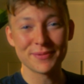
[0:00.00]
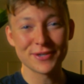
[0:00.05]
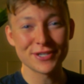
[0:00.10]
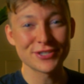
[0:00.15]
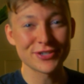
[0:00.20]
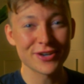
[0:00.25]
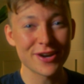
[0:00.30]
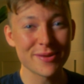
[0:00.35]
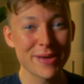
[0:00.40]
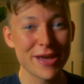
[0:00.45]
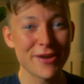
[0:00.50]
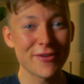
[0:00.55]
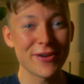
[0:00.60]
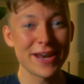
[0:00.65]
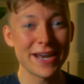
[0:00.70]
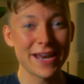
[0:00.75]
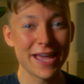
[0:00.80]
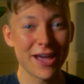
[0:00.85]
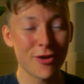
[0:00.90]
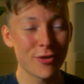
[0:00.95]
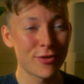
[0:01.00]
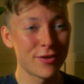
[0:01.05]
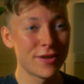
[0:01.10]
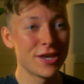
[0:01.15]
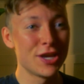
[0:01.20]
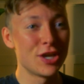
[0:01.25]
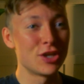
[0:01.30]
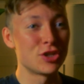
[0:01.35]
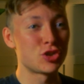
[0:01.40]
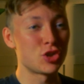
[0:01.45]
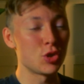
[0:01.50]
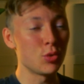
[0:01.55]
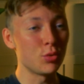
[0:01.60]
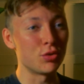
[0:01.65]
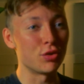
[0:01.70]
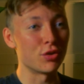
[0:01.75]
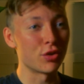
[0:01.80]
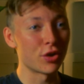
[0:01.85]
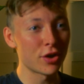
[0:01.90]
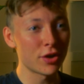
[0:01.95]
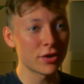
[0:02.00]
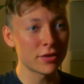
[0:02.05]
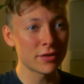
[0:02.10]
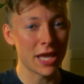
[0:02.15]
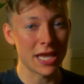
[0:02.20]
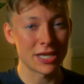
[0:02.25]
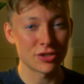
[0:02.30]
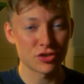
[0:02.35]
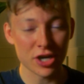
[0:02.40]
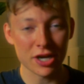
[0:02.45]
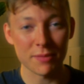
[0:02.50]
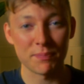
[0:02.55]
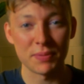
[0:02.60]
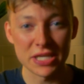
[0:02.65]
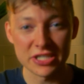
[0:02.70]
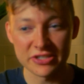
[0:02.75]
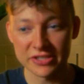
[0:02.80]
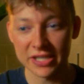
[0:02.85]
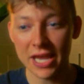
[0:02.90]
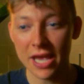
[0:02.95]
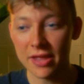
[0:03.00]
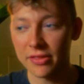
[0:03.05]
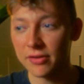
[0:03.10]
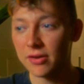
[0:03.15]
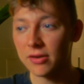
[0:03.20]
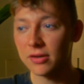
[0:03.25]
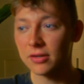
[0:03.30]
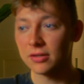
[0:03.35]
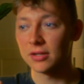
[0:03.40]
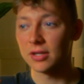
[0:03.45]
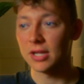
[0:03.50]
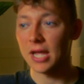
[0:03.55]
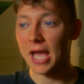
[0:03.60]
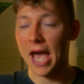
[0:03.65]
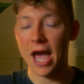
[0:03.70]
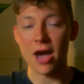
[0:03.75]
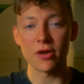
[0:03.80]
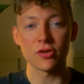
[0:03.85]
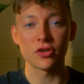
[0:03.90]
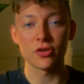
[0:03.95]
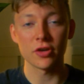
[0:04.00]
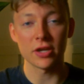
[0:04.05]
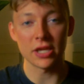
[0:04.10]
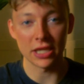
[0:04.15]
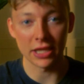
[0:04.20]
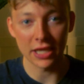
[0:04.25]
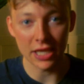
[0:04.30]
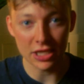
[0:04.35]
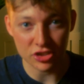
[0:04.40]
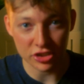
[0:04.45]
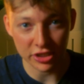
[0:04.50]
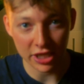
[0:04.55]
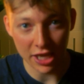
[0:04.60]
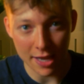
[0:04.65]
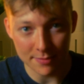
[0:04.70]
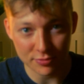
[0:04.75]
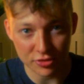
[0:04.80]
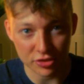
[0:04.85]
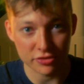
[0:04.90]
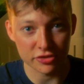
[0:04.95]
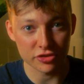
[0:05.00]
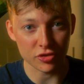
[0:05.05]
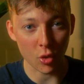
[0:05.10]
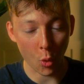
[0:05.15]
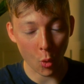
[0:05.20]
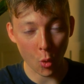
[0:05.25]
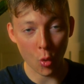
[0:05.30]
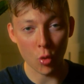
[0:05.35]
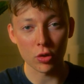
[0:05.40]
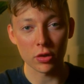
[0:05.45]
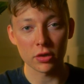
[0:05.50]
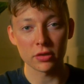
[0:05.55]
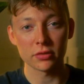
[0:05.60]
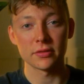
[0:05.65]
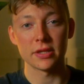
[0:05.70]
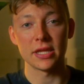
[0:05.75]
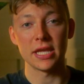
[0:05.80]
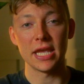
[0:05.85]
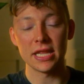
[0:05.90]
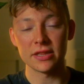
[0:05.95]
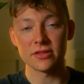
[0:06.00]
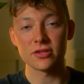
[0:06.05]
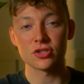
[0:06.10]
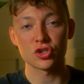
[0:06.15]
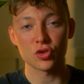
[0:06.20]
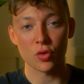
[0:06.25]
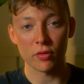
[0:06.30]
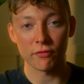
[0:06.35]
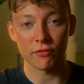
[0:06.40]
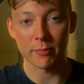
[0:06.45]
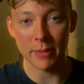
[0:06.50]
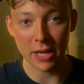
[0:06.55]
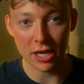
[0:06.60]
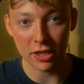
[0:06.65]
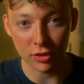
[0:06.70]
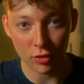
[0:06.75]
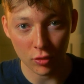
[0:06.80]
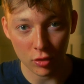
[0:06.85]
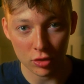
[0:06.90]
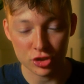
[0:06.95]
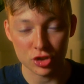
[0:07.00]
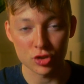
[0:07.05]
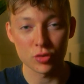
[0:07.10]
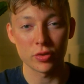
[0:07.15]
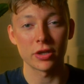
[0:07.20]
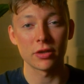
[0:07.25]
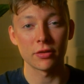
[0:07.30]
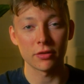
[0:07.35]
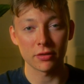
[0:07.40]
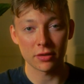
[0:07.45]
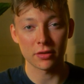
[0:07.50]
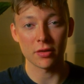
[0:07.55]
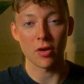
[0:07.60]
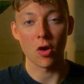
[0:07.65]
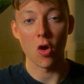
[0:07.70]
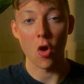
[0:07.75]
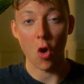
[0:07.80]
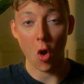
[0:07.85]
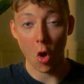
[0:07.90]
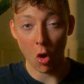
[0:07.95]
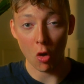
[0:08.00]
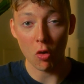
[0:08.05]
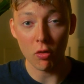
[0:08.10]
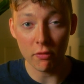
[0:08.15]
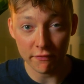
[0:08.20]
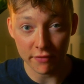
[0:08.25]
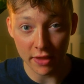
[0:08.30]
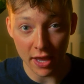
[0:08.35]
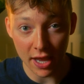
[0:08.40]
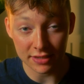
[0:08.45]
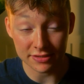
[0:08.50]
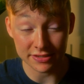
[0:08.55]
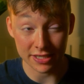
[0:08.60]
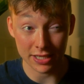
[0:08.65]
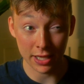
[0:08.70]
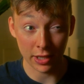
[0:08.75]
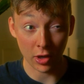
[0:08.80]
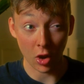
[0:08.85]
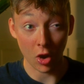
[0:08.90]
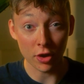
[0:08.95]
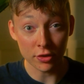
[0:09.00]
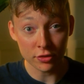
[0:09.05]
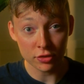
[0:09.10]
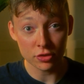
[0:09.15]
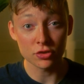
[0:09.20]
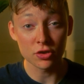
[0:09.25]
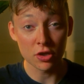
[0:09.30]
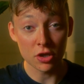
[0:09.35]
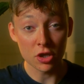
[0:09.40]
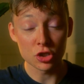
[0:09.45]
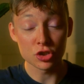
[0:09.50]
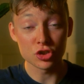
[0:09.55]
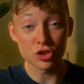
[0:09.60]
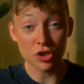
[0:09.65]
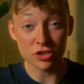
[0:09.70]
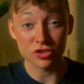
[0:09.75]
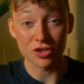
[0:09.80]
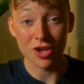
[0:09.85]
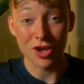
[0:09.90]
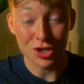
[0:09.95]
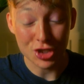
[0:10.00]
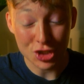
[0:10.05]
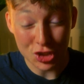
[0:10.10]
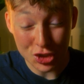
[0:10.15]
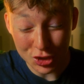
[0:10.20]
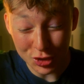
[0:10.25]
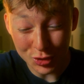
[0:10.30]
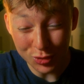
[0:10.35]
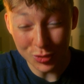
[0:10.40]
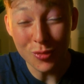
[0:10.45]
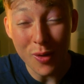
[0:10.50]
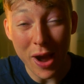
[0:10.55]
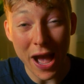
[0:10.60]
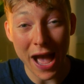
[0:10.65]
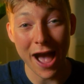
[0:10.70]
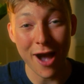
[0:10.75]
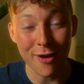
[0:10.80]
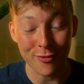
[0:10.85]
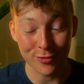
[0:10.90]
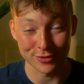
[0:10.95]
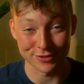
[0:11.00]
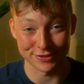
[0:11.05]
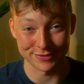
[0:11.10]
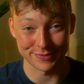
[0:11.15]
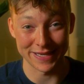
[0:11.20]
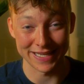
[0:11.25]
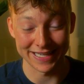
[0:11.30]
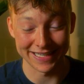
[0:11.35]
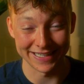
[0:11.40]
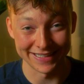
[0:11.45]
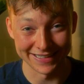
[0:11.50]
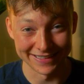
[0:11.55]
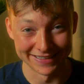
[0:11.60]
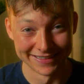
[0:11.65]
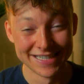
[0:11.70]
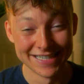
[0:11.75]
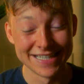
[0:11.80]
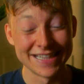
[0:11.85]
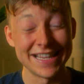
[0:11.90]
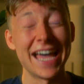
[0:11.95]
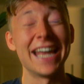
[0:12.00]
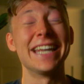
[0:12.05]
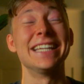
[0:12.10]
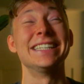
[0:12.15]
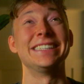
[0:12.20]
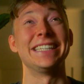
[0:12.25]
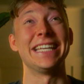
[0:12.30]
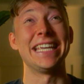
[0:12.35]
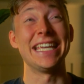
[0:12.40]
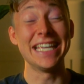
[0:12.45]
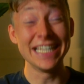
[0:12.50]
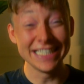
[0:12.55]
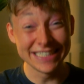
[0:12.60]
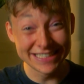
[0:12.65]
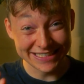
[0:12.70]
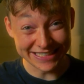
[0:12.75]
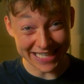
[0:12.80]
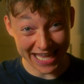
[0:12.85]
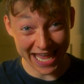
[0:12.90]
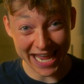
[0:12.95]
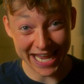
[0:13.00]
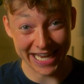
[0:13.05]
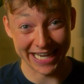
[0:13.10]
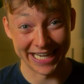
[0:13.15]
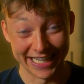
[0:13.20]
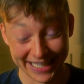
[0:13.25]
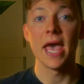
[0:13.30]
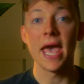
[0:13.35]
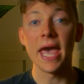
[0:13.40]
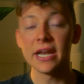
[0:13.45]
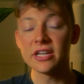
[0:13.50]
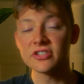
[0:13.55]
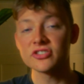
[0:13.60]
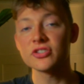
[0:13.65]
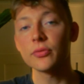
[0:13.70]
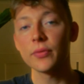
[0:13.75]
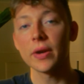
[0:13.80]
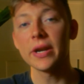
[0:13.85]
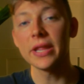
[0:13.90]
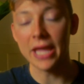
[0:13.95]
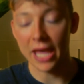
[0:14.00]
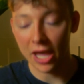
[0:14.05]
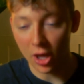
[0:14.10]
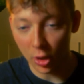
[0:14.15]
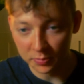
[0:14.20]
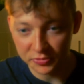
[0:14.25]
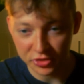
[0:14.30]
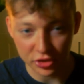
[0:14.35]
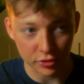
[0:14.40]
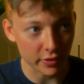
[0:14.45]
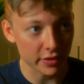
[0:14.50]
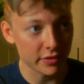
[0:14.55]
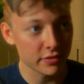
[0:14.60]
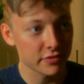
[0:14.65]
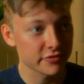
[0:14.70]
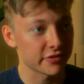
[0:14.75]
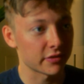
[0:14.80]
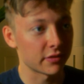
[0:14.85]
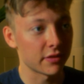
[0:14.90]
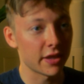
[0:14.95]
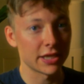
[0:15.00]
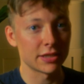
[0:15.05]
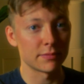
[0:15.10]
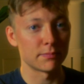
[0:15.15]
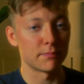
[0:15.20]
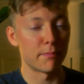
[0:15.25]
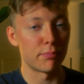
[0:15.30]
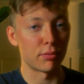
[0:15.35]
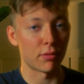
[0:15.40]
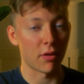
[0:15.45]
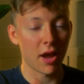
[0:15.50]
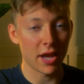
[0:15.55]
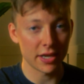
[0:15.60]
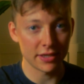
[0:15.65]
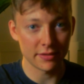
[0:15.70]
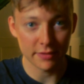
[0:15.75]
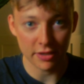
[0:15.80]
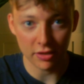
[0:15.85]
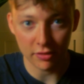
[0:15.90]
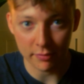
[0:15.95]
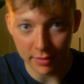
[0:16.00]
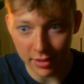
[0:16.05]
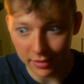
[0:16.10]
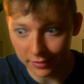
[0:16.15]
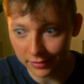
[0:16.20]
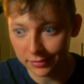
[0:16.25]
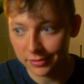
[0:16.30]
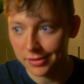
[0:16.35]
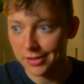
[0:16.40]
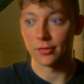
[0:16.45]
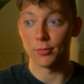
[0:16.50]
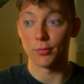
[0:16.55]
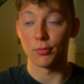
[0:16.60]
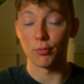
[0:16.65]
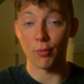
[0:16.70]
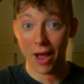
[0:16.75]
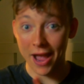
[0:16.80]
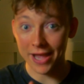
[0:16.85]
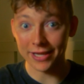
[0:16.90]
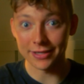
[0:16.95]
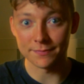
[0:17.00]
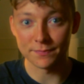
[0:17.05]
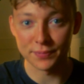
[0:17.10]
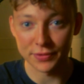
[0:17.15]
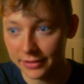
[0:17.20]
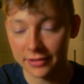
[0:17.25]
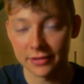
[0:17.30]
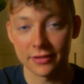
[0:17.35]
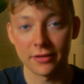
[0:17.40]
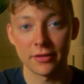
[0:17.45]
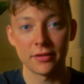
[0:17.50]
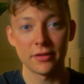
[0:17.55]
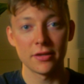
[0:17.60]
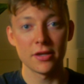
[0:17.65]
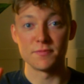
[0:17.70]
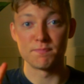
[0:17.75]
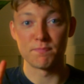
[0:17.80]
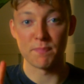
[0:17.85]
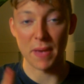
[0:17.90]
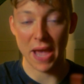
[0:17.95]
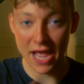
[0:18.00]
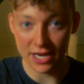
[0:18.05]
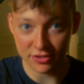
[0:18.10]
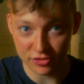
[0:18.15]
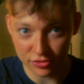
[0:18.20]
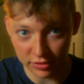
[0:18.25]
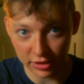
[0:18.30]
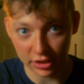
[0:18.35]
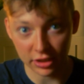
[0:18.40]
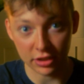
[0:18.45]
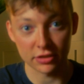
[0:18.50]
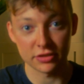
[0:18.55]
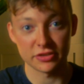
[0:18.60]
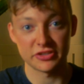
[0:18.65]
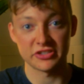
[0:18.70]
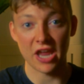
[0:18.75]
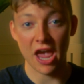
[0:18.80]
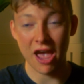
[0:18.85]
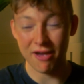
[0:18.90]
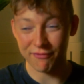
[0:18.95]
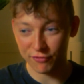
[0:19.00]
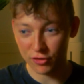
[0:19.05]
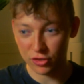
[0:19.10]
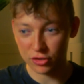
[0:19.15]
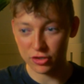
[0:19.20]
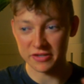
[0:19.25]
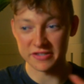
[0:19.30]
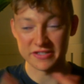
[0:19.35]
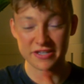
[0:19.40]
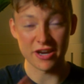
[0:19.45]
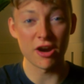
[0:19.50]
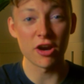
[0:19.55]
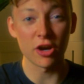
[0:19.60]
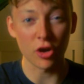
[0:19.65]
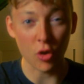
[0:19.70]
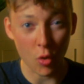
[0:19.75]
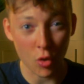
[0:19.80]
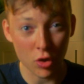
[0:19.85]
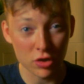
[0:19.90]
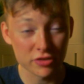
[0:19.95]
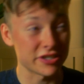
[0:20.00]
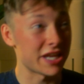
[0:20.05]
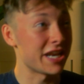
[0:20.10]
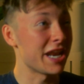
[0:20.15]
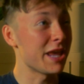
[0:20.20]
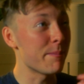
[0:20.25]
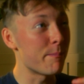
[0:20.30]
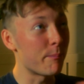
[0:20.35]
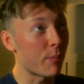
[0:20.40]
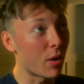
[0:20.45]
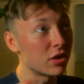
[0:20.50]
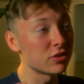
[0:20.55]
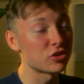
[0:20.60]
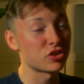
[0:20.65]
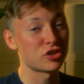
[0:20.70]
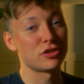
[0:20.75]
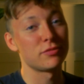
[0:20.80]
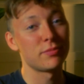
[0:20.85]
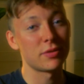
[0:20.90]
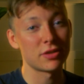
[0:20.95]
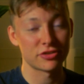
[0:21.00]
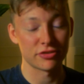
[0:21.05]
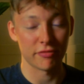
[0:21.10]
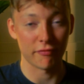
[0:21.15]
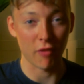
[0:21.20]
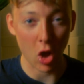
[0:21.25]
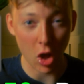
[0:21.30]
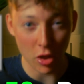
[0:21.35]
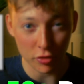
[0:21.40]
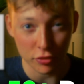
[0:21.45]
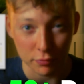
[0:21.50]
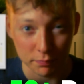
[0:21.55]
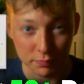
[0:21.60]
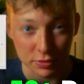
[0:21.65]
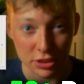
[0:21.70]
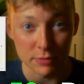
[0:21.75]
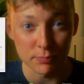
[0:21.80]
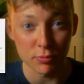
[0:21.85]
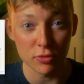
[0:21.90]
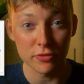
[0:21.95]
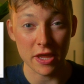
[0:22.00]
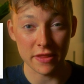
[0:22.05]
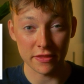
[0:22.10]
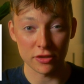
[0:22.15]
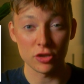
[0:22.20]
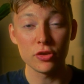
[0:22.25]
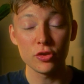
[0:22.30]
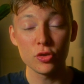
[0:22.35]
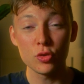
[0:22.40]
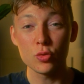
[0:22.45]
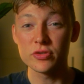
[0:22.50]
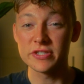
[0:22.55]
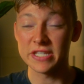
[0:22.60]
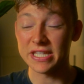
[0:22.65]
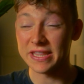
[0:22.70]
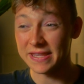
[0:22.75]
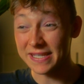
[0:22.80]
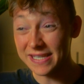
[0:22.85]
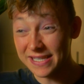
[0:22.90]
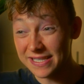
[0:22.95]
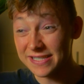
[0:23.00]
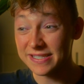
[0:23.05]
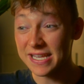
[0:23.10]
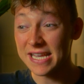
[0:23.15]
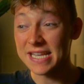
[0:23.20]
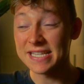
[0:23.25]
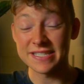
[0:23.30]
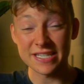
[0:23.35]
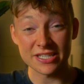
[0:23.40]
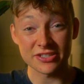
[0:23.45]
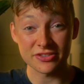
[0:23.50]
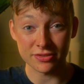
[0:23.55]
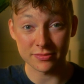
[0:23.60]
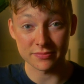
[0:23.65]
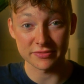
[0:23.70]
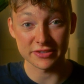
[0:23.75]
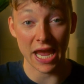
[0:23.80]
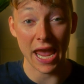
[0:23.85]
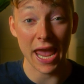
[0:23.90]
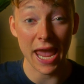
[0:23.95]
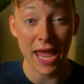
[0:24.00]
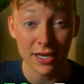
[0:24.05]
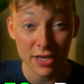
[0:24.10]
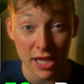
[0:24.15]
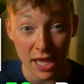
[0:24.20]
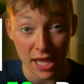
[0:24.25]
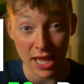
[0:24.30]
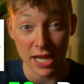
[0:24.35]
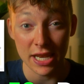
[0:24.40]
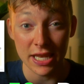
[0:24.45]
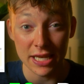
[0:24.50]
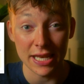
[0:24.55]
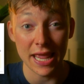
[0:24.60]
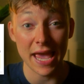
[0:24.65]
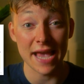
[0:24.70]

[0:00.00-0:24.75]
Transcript: pretty sure I'm at right now, to learn and try to piece together how to create engaging captions, or in the short form editing course, you can learn all of that in under just 2 hours, man. That is insane. And it's already helped creators like Brian Delamata, Ryan Pita, Patrick Stafford, Derek Orts, and a bunch of other people that use these systems and editing